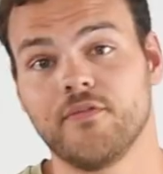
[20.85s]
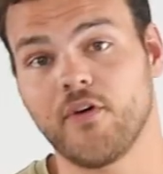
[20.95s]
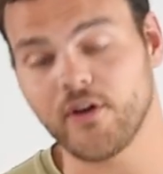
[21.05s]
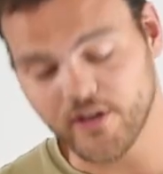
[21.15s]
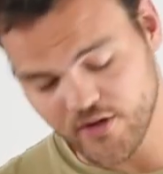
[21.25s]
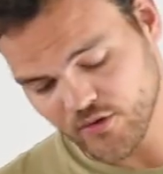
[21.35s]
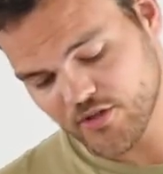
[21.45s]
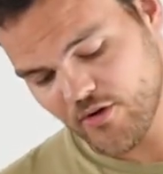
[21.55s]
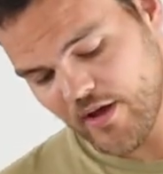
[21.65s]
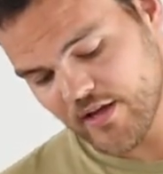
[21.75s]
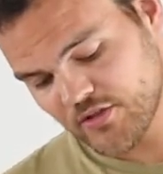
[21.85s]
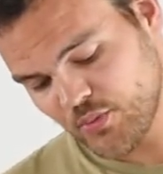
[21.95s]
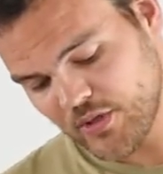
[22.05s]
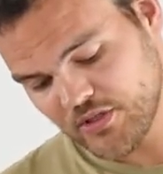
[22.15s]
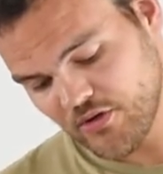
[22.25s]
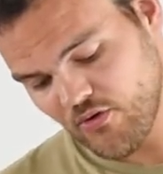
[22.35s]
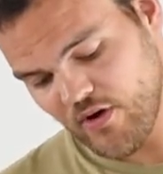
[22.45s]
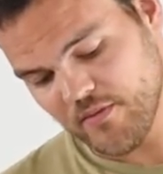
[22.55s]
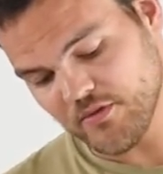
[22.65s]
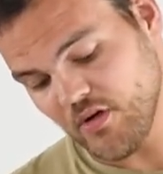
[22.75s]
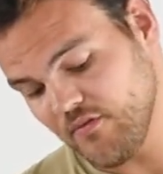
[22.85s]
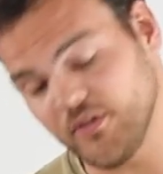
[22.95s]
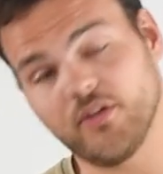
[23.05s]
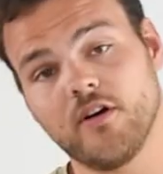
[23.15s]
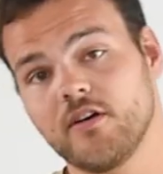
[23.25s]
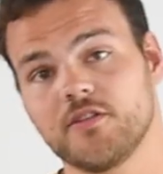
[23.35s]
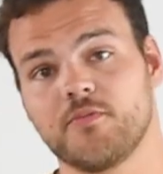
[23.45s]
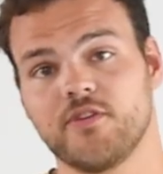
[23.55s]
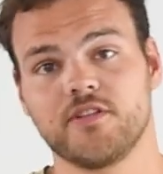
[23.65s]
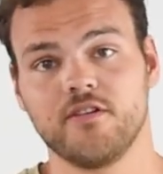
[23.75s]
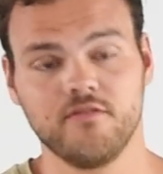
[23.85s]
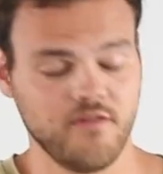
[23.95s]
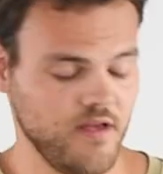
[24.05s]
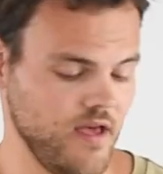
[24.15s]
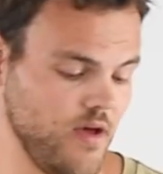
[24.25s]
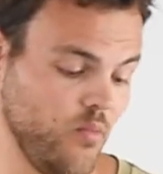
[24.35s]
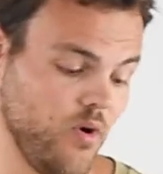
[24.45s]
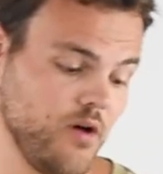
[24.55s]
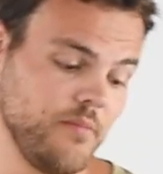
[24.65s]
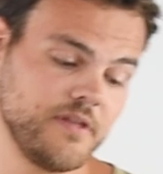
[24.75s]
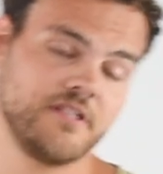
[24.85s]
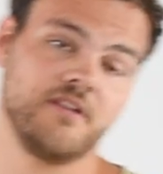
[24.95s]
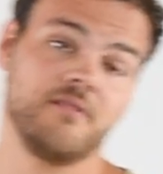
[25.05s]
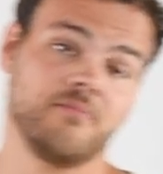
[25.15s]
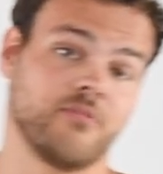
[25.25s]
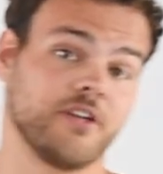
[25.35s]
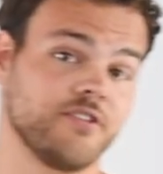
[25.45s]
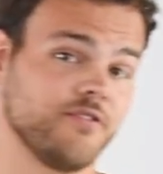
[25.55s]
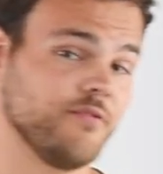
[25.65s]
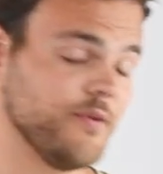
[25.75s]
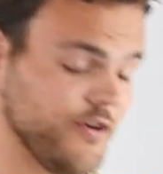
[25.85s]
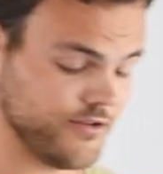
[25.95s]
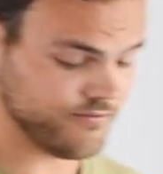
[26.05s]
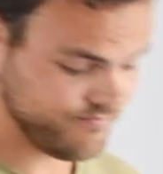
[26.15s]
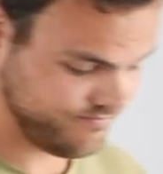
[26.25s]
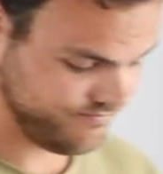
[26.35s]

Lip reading: finally also add 20 grams of a dark espresso and while mixing, bring this to a boil.